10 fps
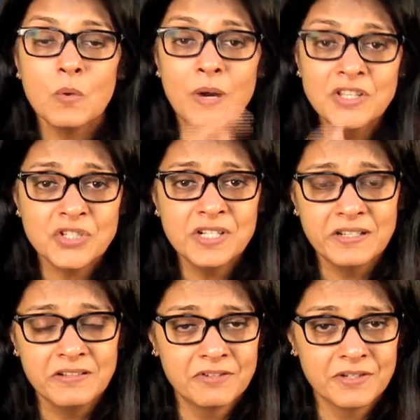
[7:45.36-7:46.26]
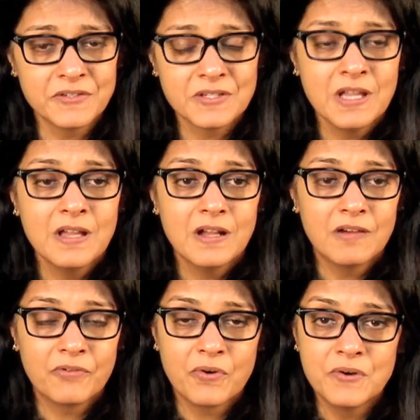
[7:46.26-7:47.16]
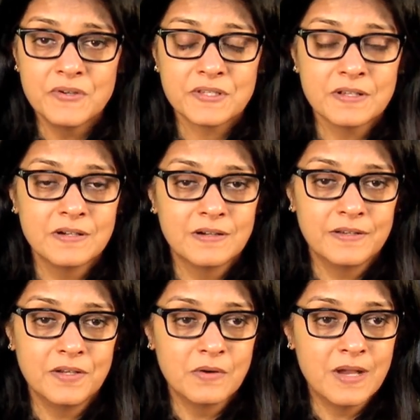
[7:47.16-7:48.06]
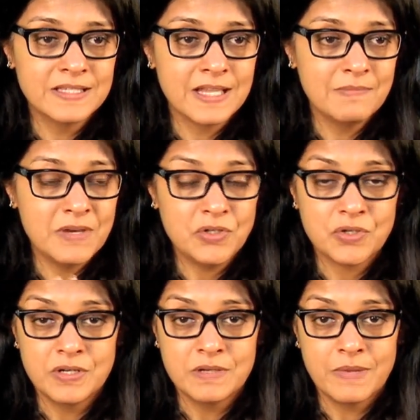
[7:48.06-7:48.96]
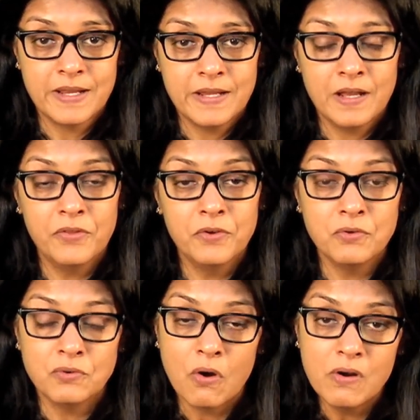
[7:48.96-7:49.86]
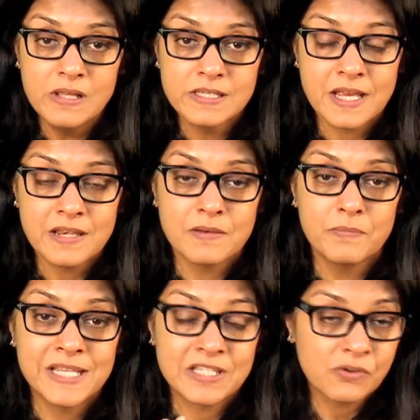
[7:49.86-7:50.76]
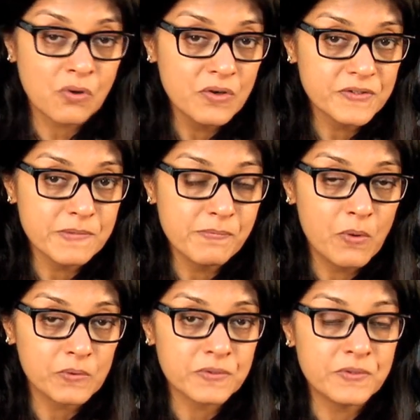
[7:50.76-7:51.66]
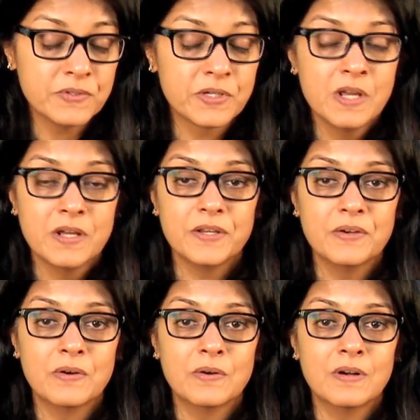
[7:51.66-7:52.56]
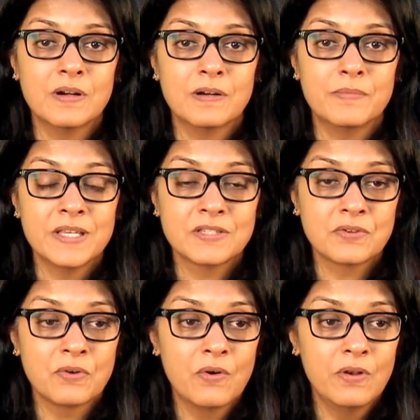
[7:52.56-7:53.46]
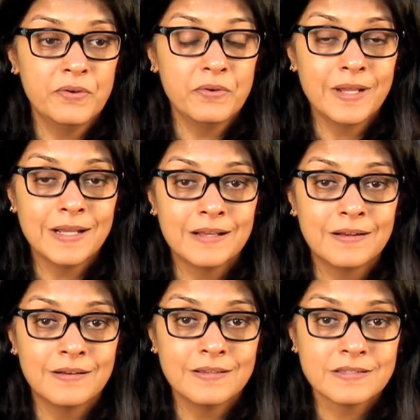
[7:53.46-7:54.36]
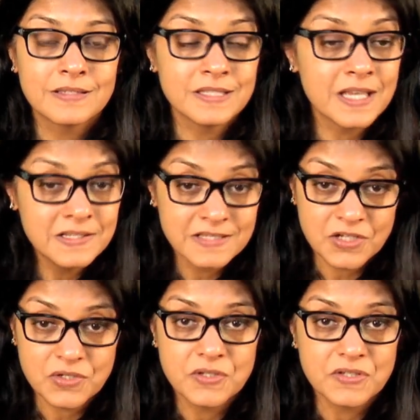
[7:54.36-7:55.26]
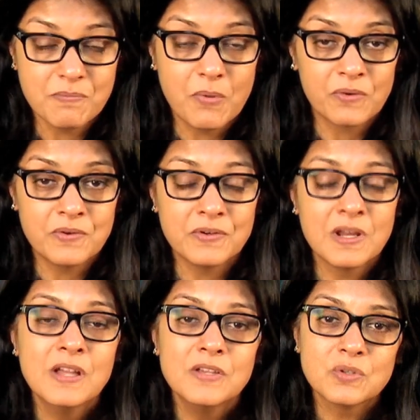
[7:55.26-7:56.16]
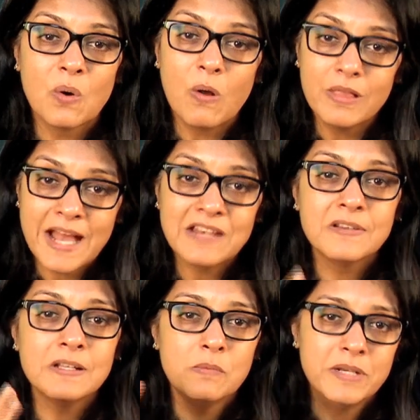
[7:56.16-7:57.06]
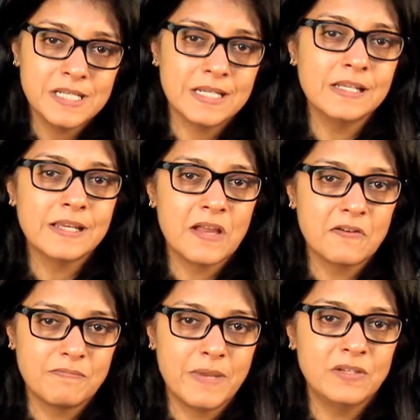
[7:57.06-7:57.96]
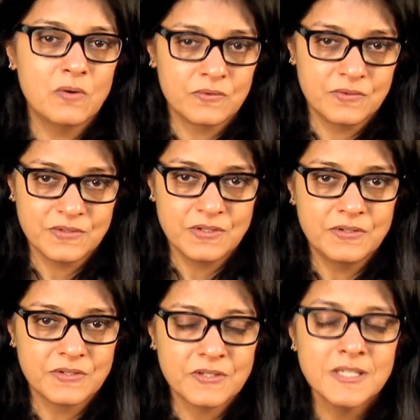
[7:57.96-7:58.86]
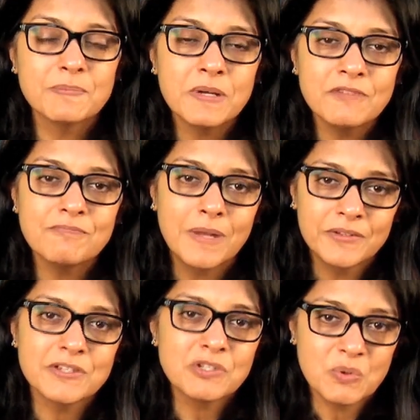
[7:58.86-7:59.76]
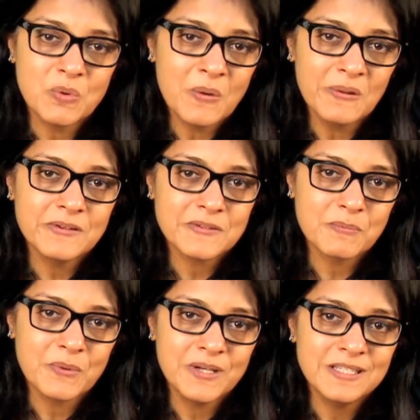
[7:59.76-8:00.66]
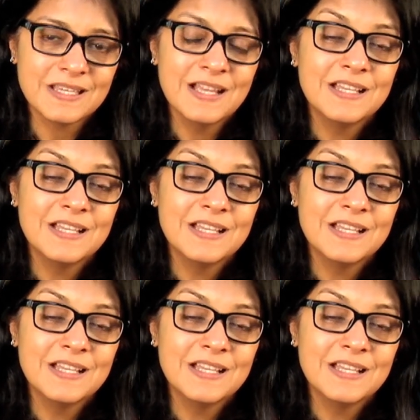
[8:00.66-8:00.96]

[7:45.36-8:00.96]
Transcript: Once she delivers, of course, as I mentioned in my other tutorials, that breast crawl is important, breast crawl during cesarean section is important. So all that will be taken care of by doctors and nurses, but if mothers know all these points,